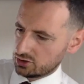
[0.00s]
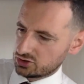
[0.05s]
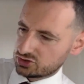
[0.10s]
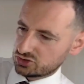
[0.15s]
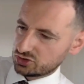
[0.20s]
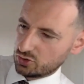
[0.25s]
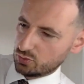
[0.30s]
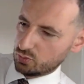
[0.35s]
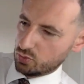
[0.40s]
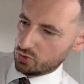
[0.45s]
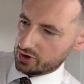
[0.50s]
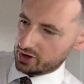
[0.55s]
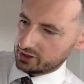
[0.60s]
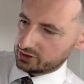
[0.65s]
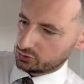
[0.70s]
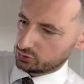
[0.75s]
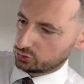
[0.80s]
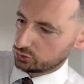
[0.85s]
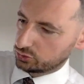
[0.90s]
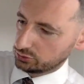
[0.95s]
So what I
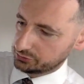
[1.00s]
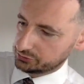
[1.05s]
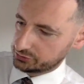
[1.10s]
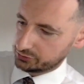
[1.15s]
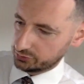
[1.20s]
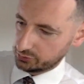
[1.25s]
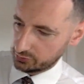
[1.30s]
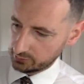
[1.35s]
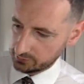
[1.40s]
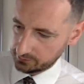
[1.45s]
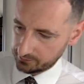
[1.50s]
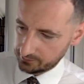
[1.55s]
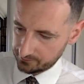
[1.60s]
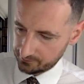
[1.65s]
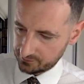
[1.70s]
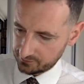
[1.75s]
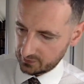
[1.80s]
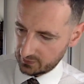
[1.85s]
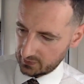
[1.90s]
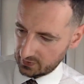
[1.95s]
could do
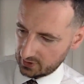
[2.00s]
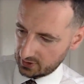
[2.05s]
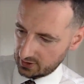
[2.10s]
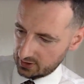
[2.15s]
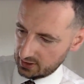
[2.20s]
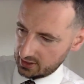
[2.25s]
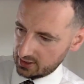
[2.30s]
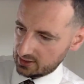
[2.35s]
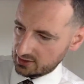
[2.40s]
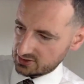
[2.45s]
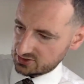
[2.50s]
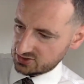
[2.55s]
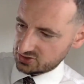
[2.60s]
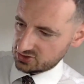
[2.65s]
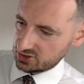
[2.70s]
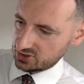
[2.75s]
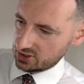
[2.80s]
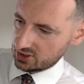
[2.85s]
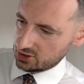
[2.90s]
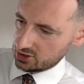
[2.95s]

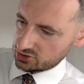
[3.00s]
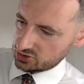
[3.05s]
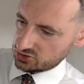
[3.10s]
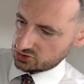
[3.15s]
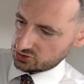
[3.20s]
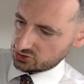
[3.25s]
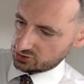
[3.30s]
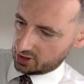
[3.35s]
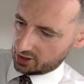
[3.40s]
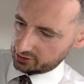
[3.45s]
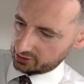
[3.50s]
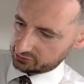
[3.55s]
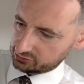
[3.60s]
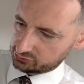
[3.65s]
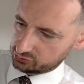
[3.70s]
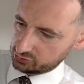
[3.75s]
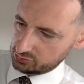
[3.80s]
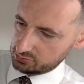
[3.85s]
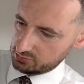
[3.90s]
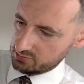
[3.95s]
is
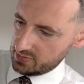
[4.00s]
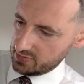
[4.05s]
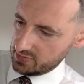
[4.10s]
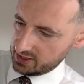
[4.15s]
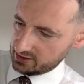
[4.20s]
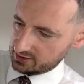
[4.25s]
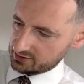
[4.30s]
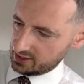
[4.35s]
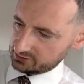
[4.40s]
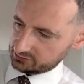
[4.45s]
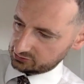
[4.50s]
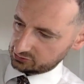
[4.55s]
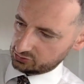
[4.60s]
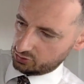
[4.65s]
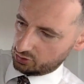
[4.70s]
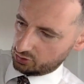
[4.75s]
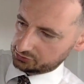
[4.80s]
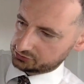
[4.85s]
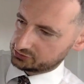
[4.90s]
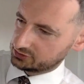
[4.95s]
start to make that
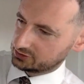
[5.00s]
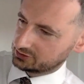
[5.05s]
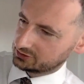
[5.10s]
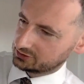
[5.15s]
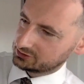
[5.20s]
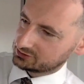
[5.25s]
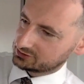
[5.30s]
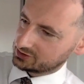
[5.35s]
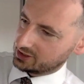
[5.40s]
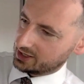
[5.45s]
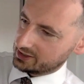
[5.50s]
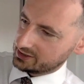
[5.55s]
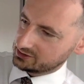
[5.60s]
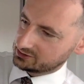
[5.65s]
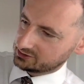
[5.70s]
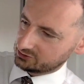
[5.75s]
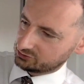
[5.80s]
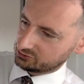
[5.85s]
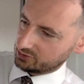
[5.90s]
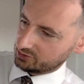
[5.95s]
knot
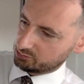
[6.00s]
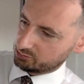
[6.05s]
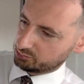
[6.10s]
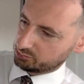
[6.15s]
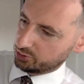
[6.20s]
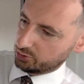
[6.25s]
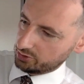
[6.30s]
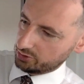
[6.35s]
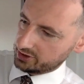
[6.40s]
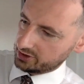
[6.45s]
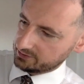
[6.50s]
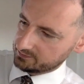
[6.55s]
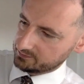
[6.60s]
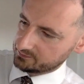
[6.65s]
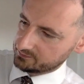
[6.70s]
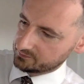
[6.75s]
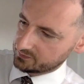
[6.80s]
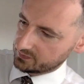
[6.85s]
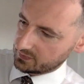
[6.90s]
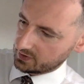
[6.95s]
tighter. So I'm
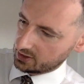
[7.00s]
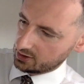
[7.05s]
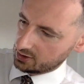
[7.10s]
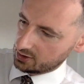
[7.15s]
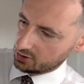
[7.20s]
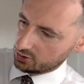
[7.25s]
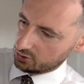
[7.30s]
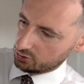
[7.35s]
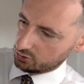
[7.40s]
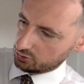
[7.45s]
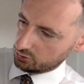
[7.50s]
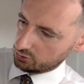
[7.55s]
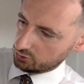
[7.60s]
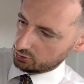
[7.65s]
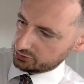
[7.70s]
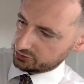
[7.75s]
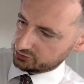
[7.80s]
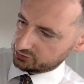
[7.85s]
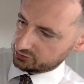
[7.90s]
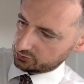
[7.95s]
pulling
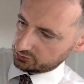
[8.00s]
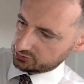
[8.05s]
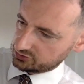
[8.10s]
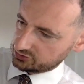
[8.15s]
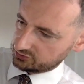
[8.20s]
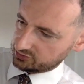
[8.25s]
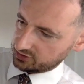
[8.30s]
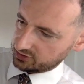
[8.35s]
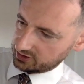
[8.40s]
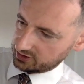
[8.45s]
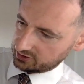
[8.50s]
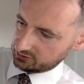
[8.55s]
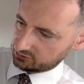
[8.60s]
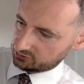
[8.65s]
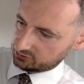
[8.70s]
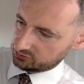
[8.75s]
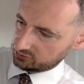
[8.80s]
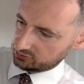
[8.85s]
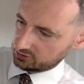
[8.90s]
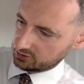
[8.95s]
all sorts of
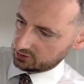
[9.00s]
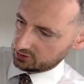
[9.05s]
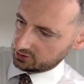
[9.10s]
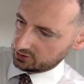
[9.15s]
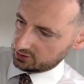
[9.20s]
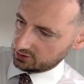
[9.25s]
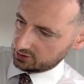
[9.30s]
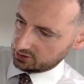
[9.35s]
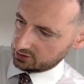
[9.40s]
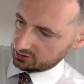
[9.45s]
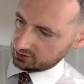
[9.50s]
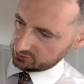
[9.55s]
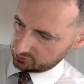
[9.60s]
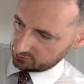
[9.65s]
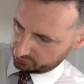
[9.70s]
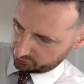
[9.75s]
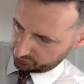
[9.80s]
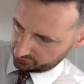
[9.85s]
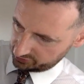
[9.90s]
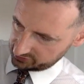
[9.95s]
things,
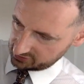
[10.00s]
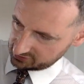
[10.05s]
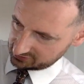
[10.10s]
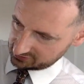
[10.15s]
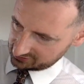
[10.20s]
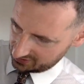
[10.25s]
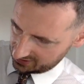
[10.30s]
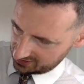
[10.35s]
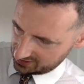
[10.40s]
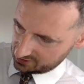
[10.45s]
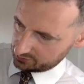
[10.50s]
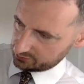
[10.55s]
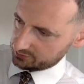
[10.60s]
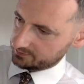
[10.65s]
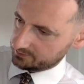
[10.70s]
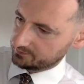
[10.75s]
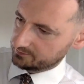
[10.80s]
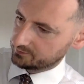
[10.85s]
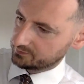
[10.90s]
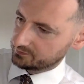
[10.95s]
pulling it
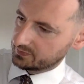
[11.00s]
down,